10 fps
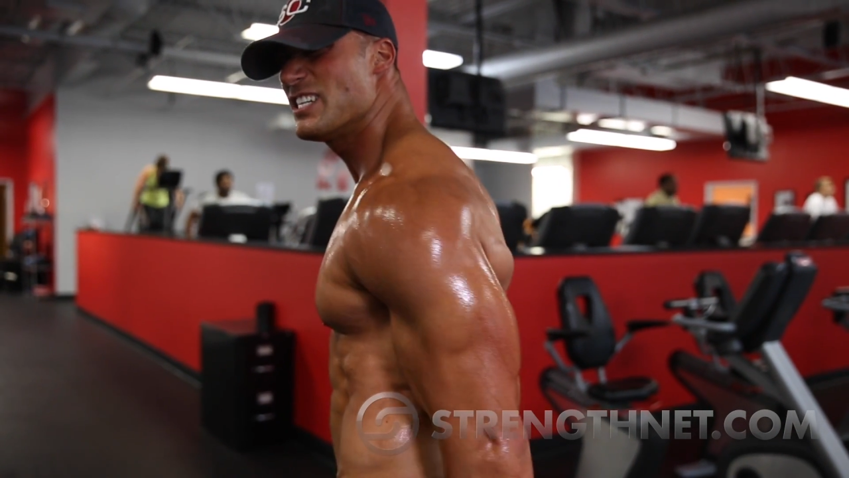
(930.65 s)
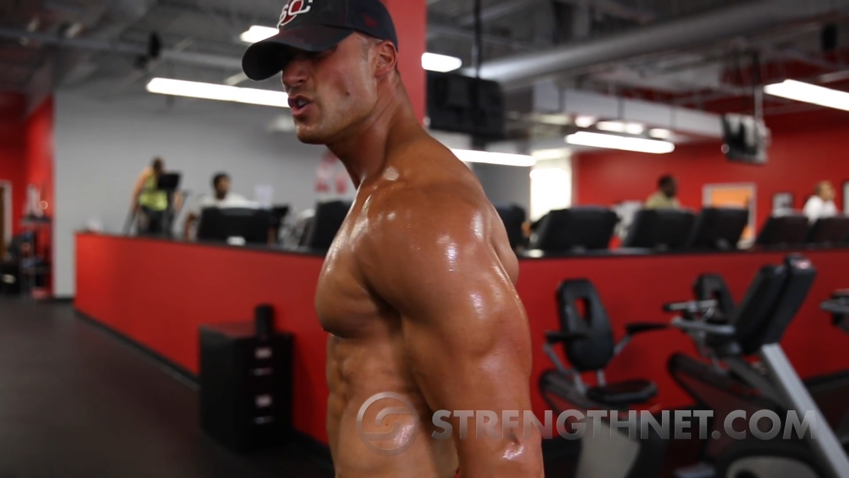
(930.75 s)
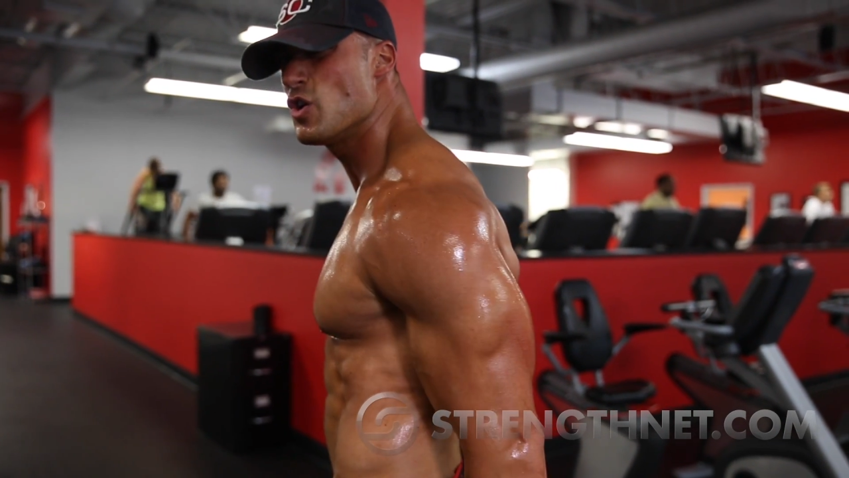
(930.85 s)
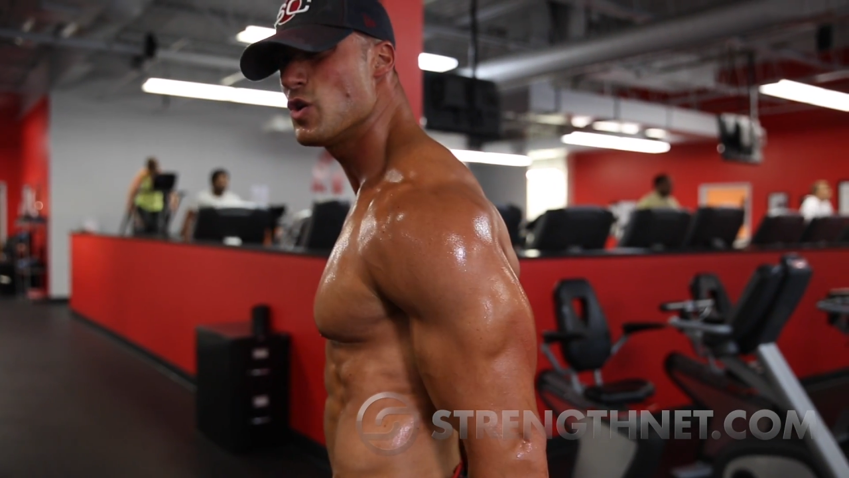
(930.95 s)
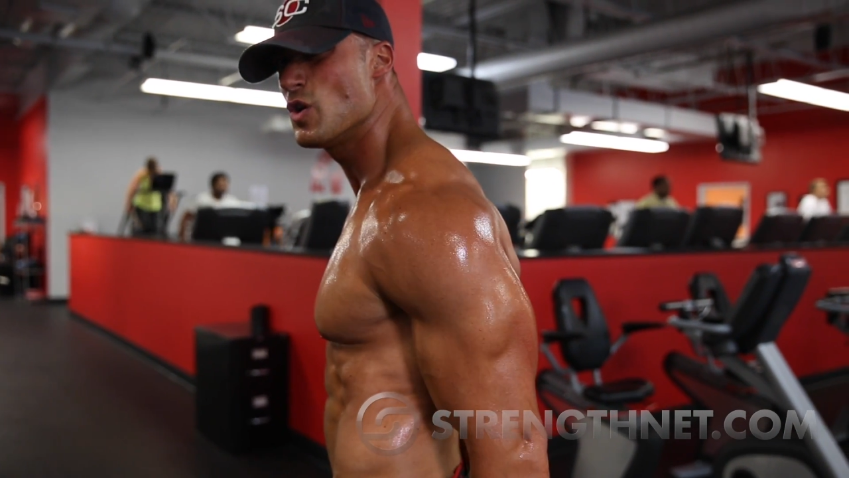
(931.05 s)

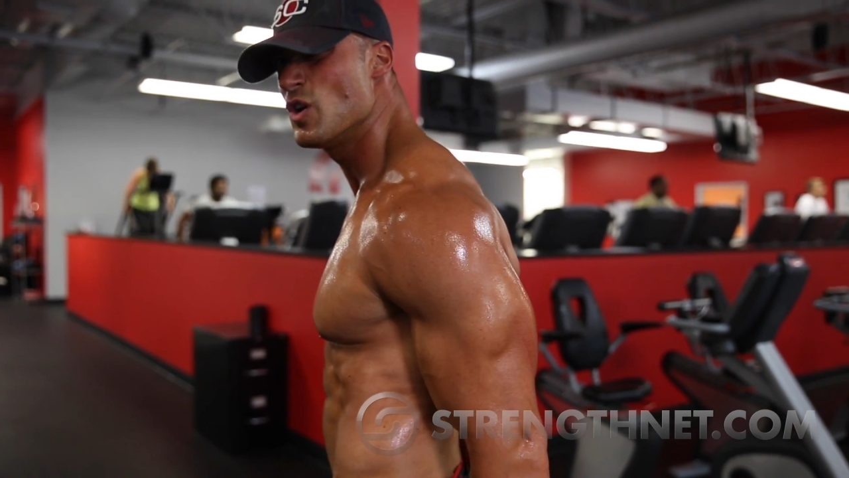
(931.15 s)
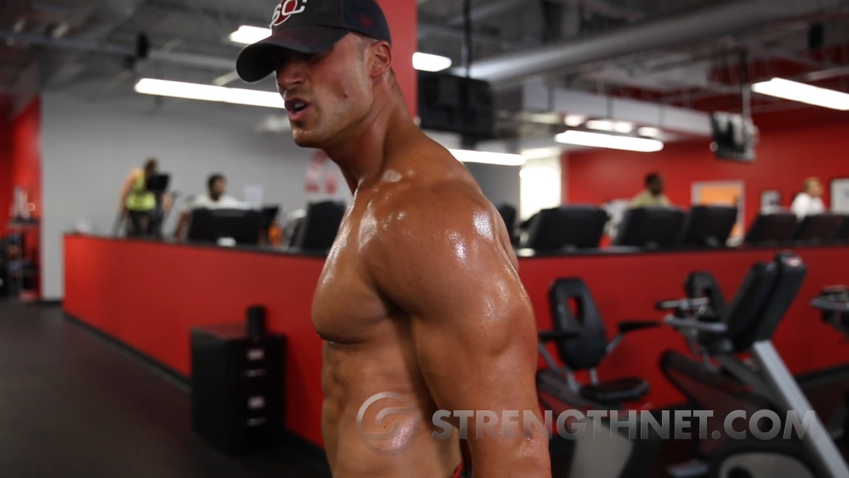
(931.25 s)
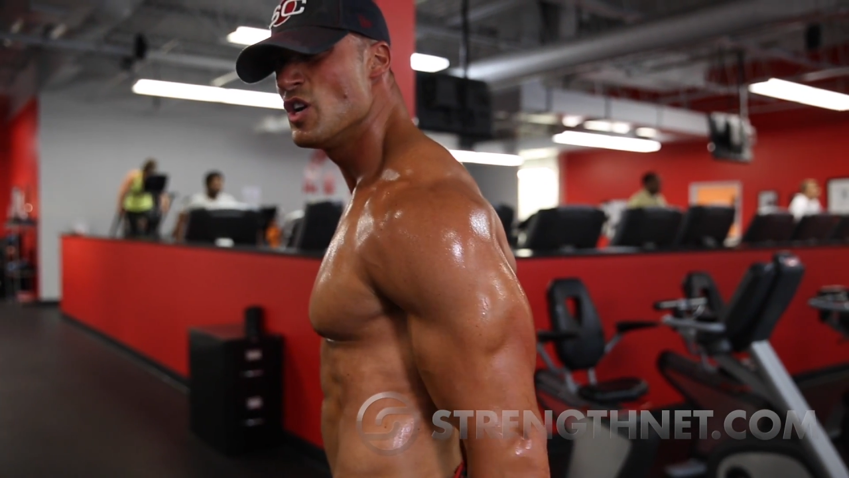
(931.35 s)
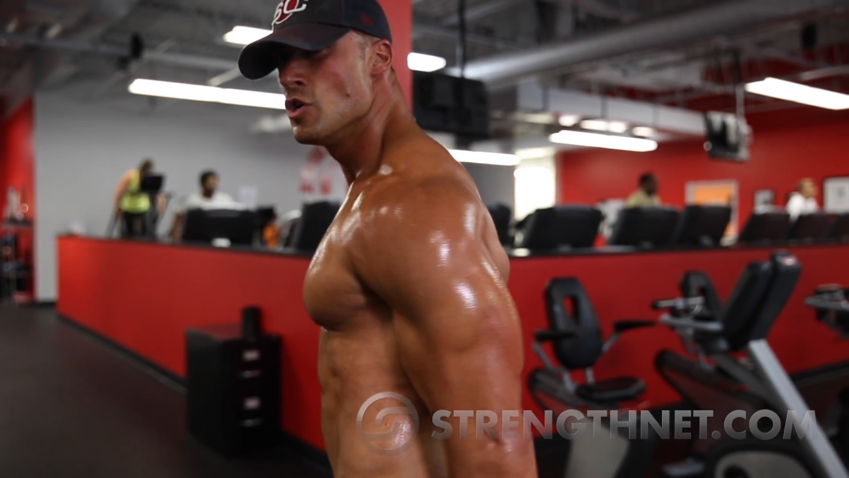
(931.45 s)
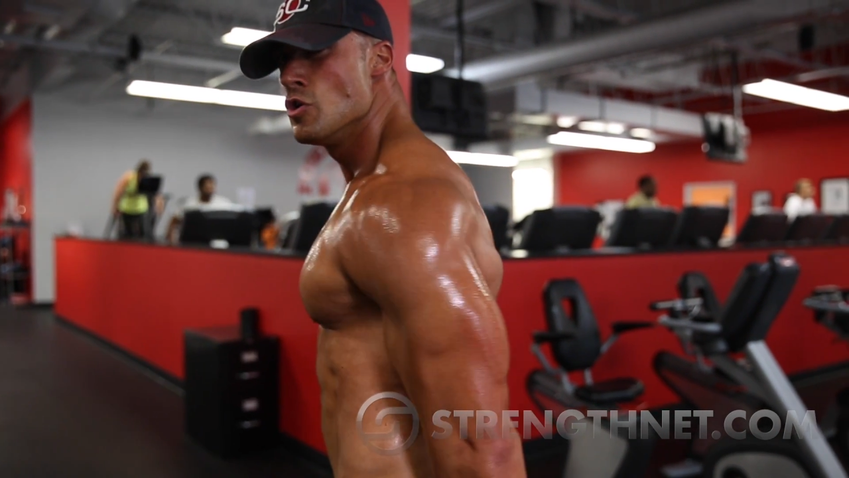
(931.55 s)

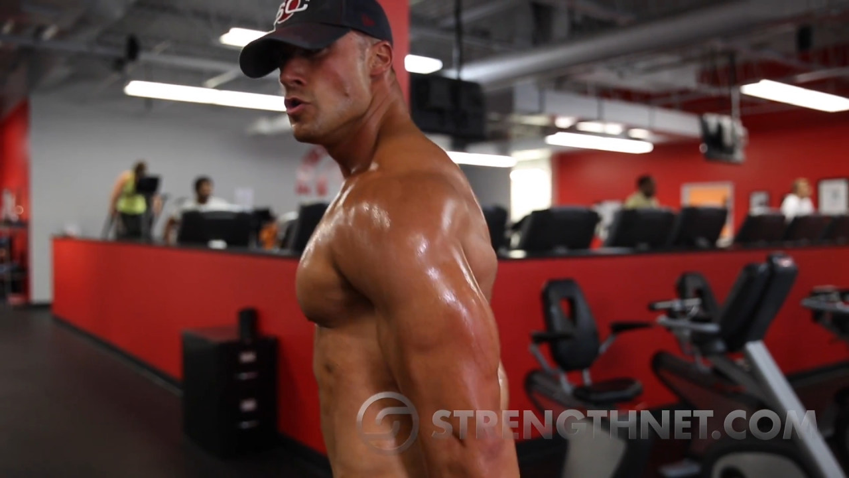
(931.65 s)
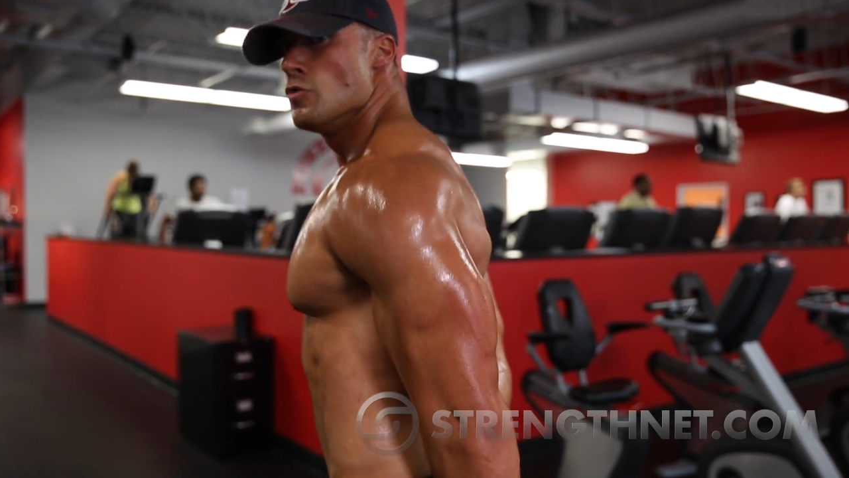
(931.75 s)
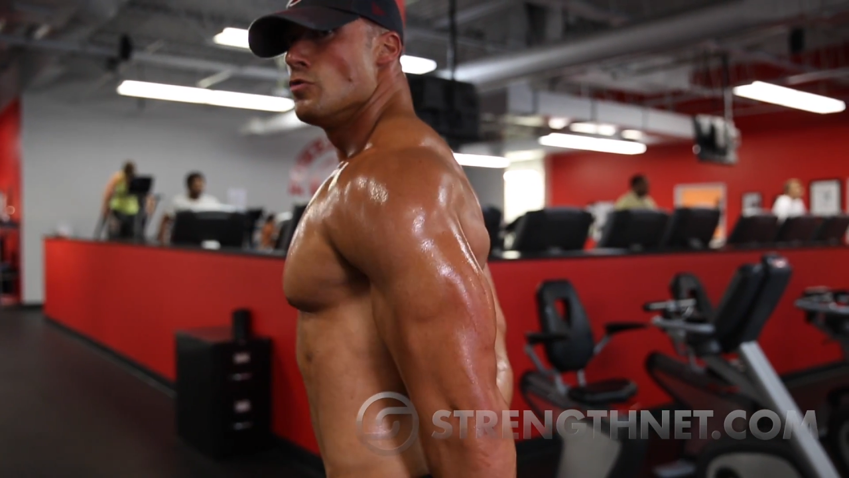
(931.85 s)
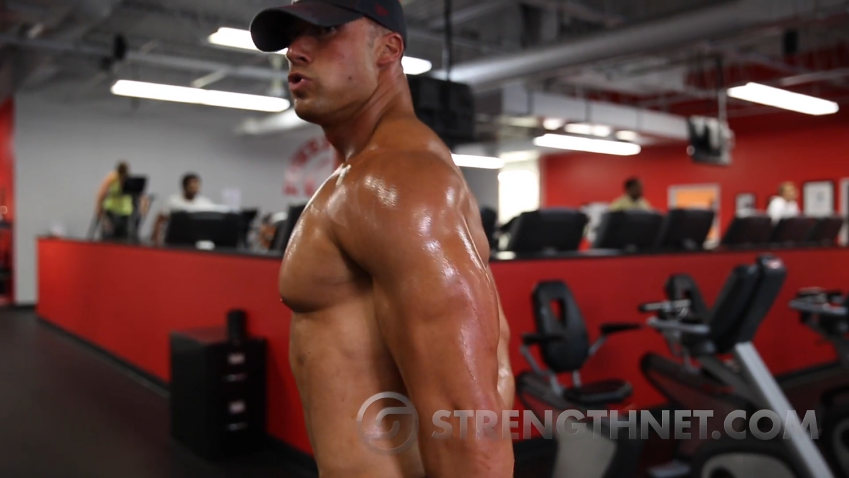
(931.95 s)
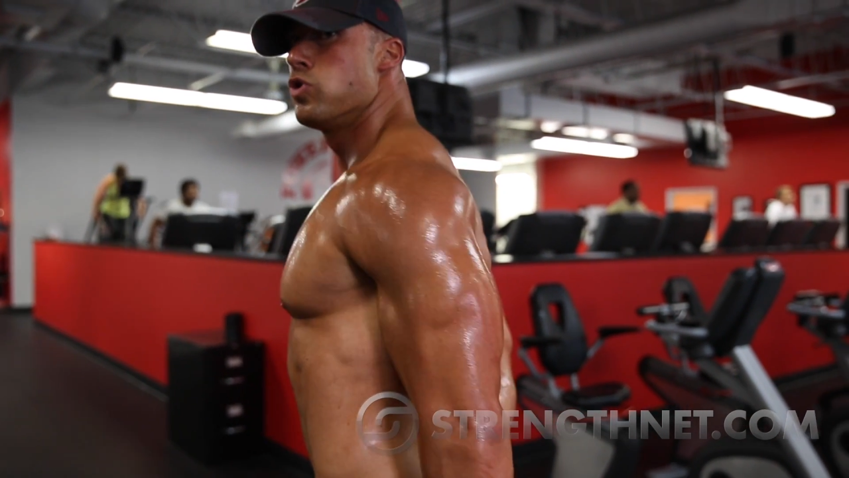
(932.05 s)
not
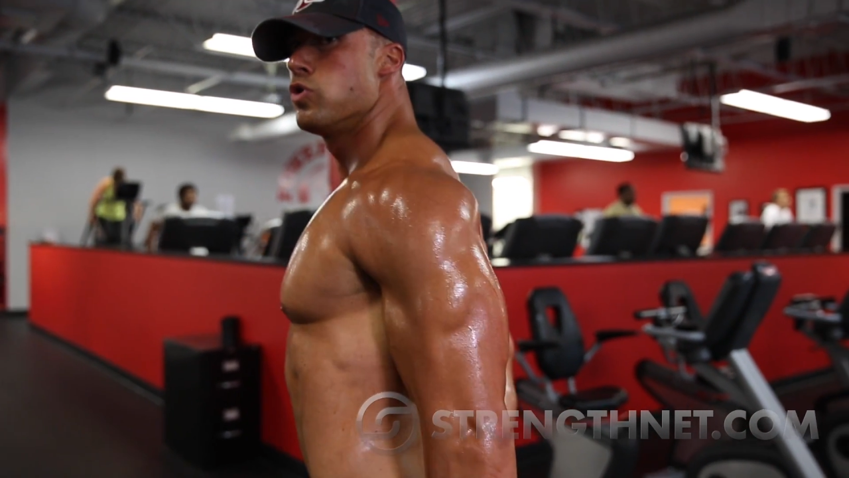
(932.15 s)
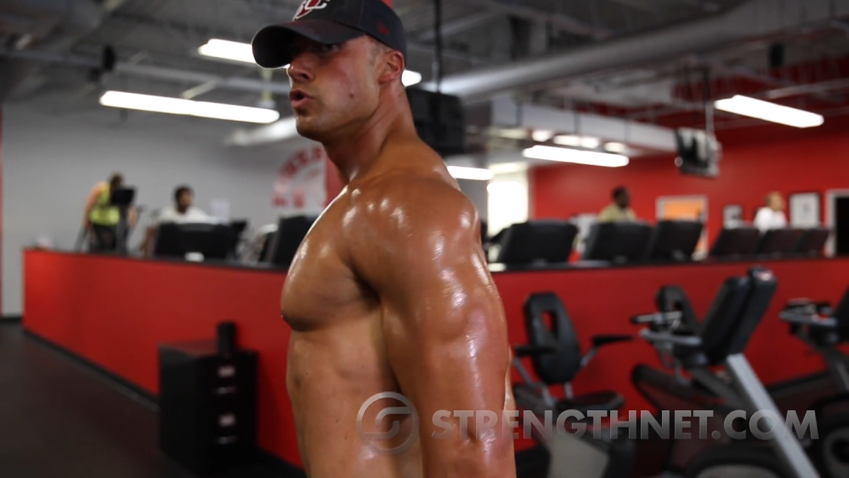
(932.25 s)
bodybuilding,